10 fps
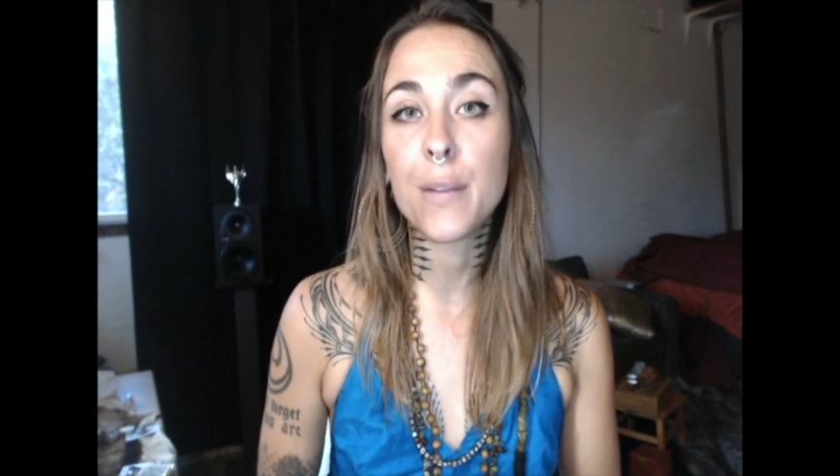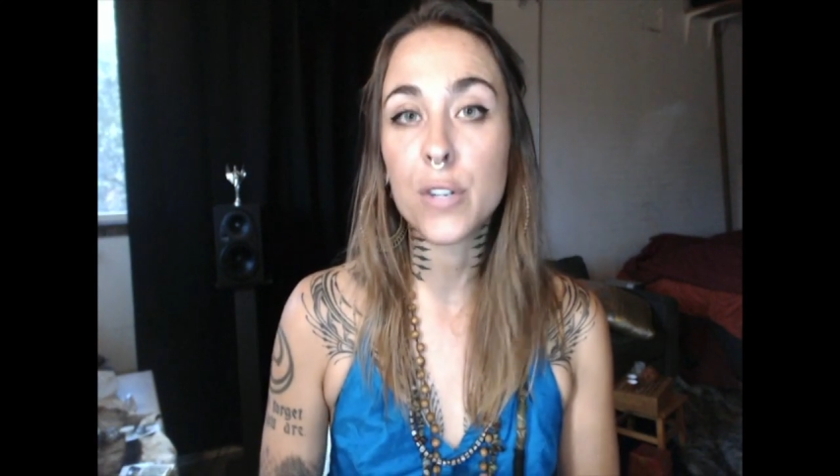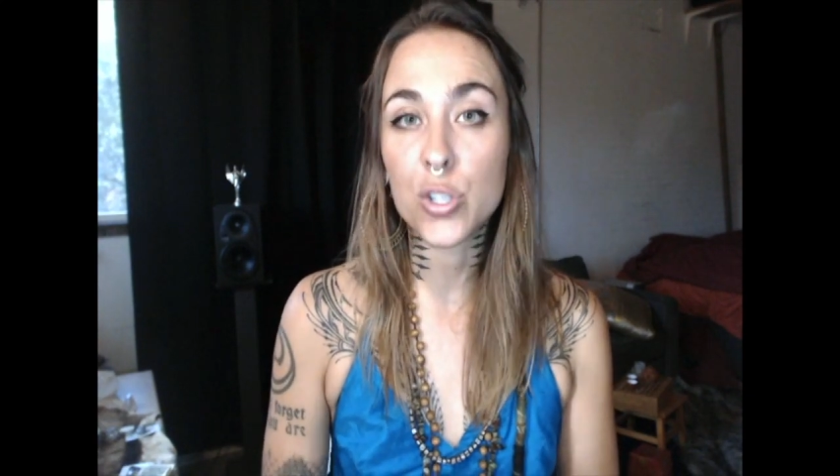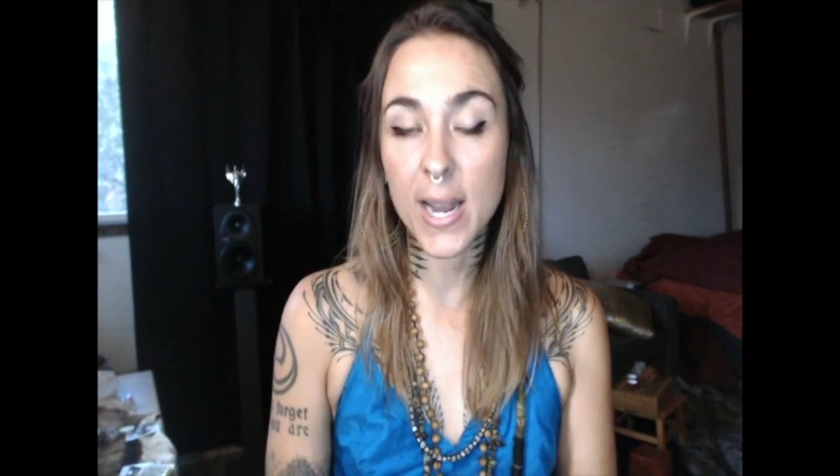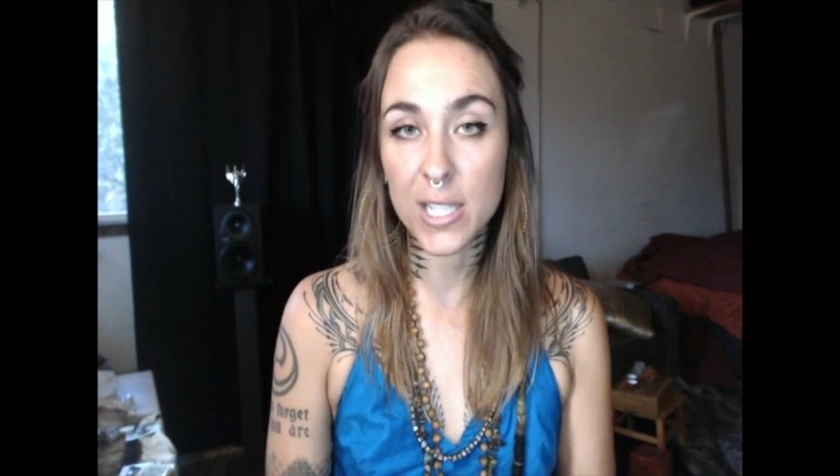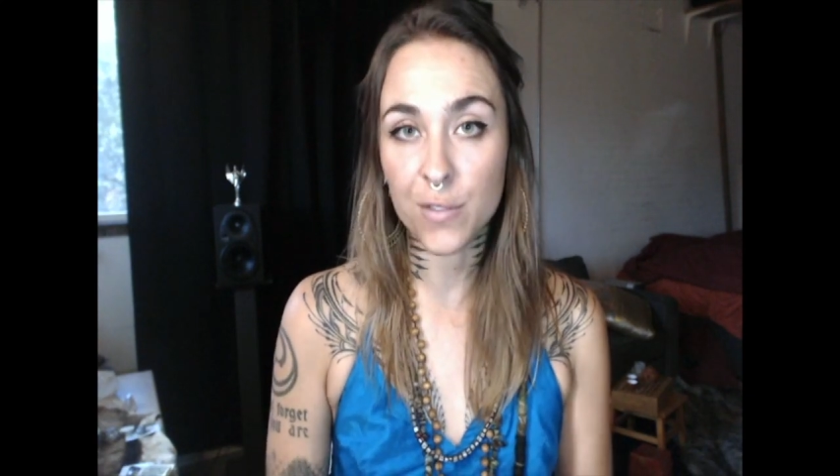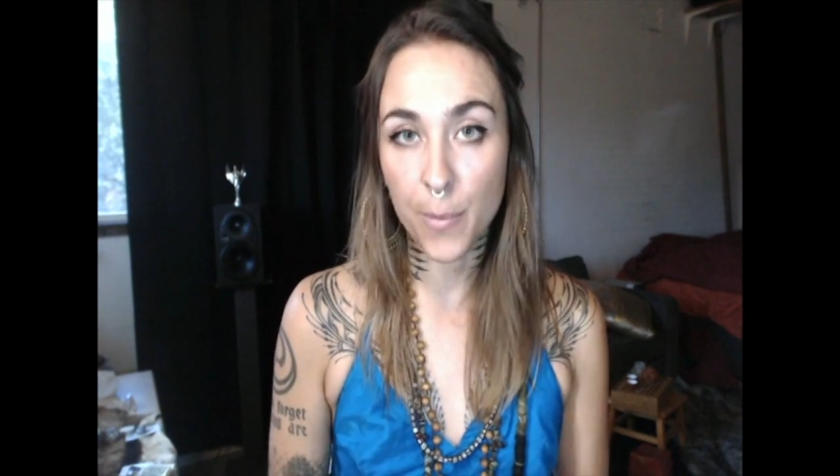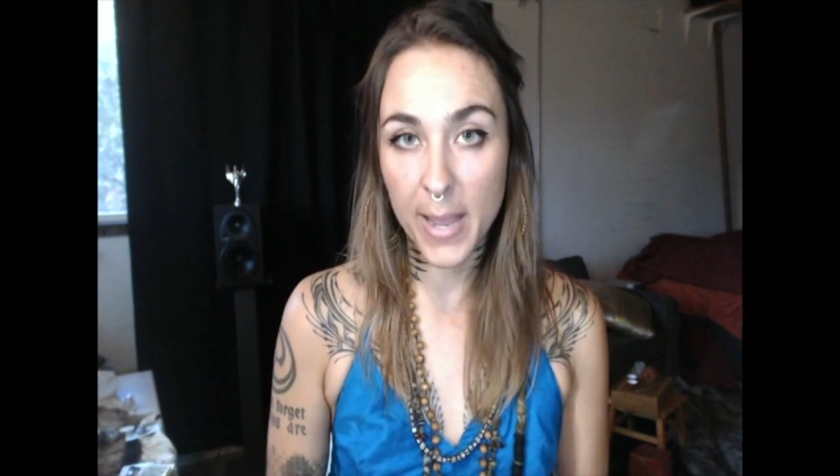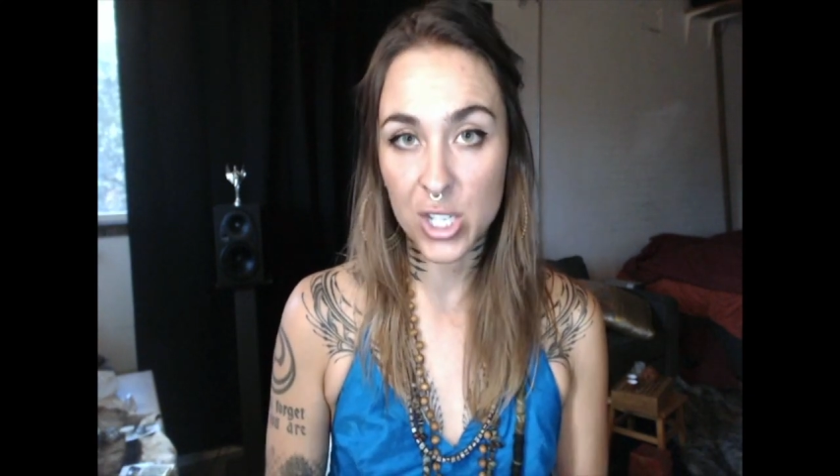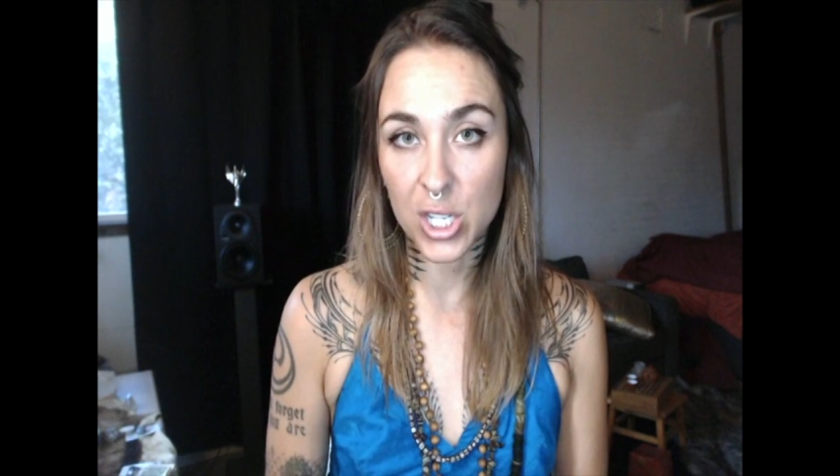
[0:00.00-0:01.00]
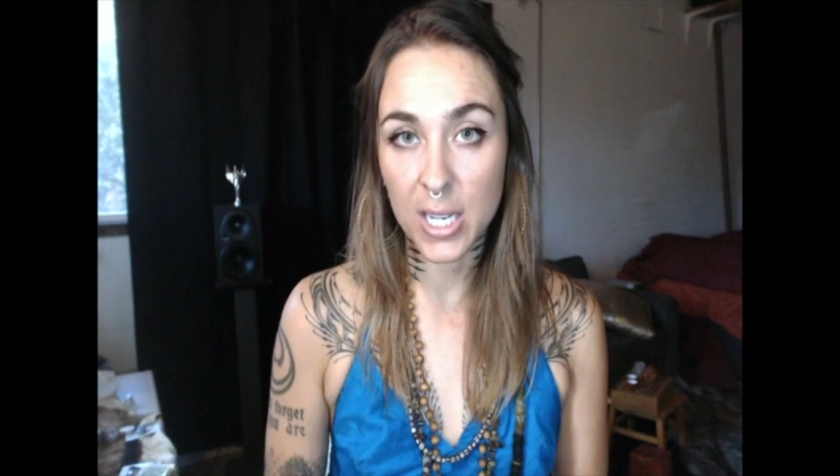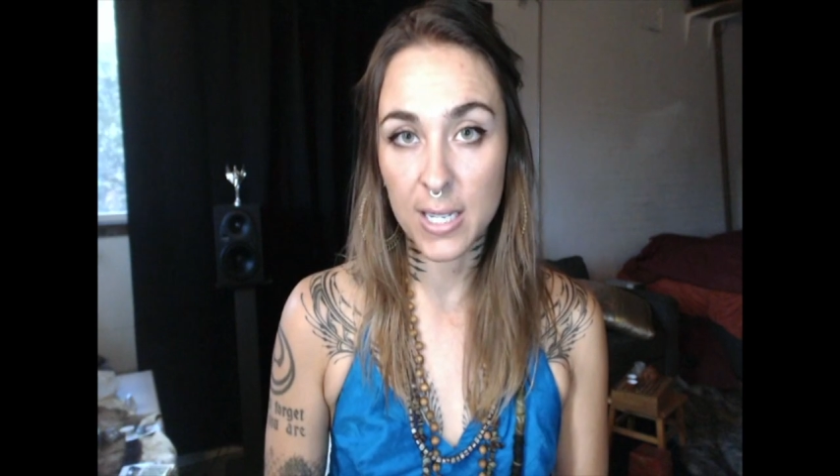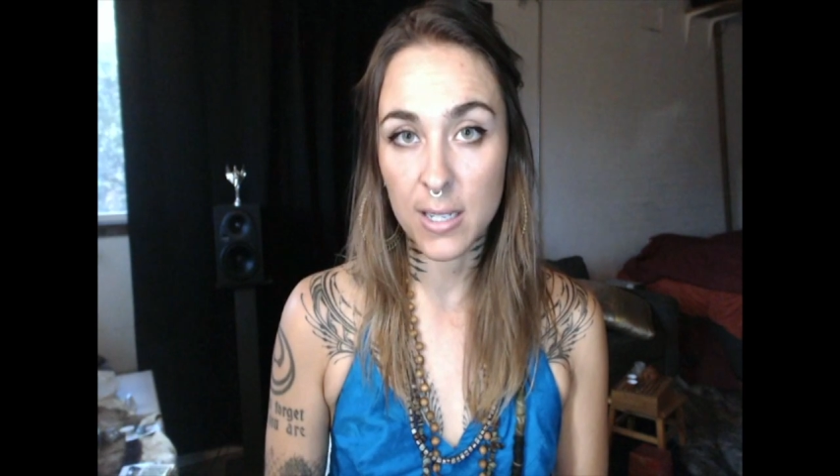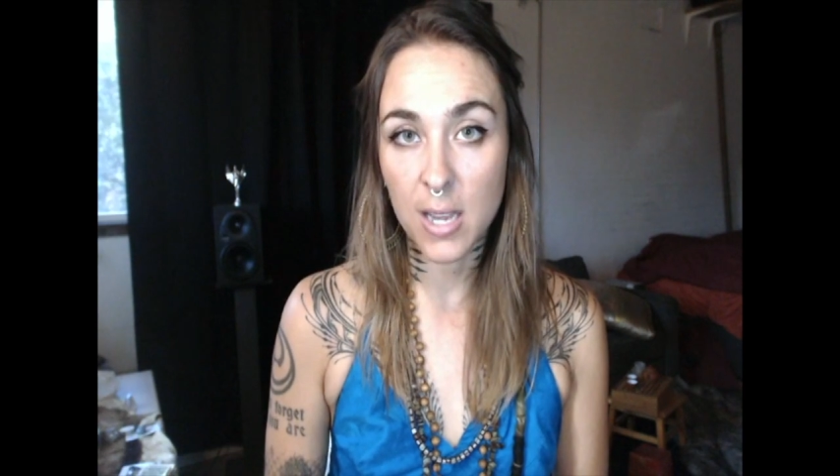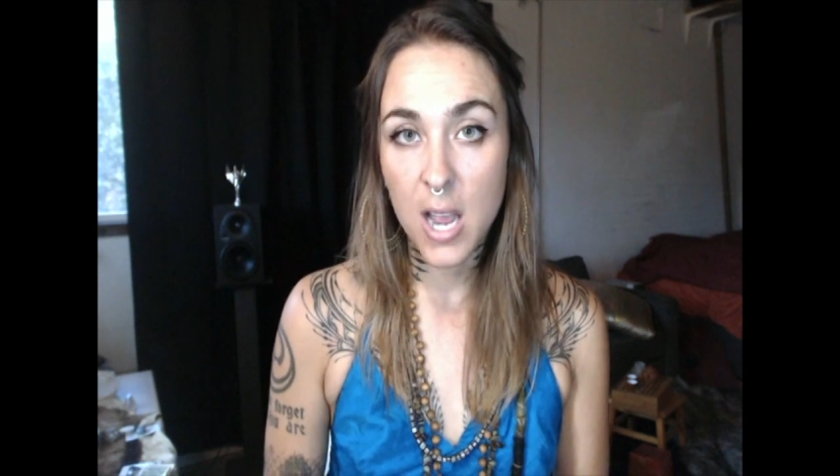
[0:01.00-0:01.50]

for transformation